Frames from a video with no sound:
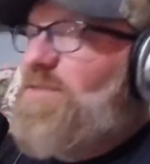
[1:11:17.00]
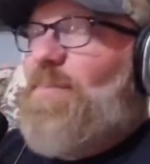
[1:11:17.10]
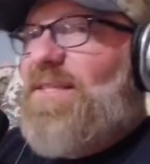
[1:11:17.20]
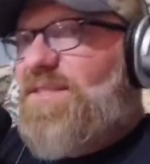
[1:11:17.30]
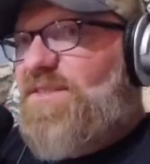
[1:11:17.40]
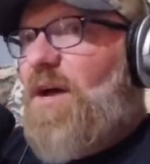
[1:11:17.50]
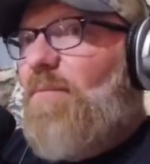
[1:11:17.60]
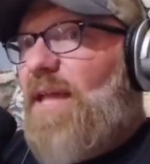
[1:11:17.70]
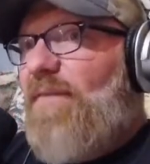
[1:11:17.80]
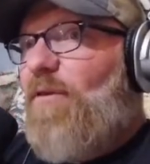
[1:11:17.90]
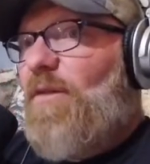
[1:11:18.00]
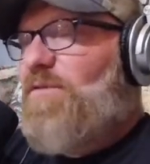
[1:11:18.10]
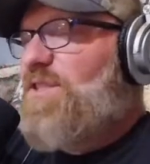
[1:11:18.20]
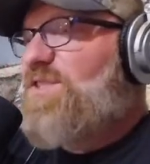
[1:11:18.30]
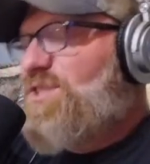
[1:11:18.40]
been some level of
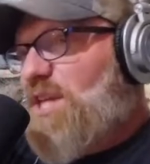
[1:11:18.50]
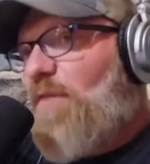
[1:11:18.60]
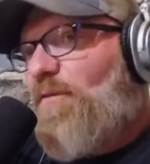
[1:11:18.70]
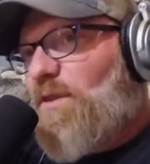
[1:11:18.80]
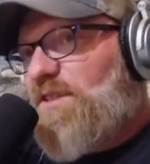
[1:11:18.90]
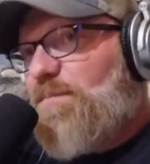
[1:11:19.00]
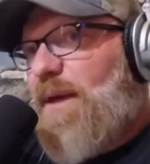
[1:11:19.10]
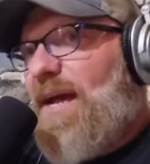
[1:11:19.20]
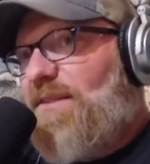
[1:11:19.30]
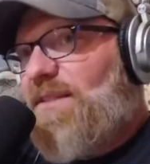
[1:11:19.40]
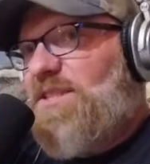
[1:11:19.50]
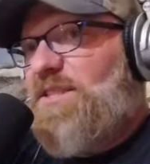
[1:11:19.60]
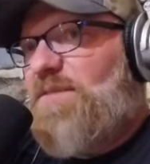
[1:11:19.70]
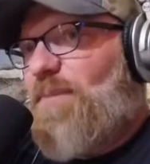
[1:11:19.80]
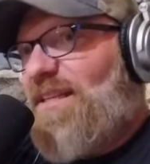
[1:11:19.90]
just self-respect that's
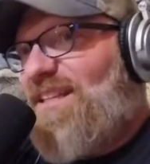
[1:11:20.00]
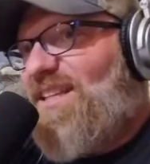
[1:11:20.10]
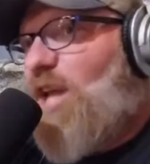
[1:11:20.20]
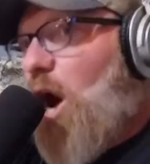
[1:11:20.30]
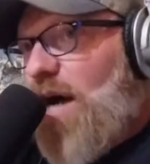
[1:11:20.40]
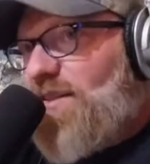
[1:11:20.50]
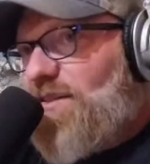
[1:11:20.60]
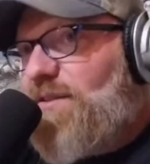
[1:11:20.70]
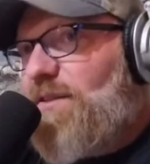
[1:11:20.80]
just been lost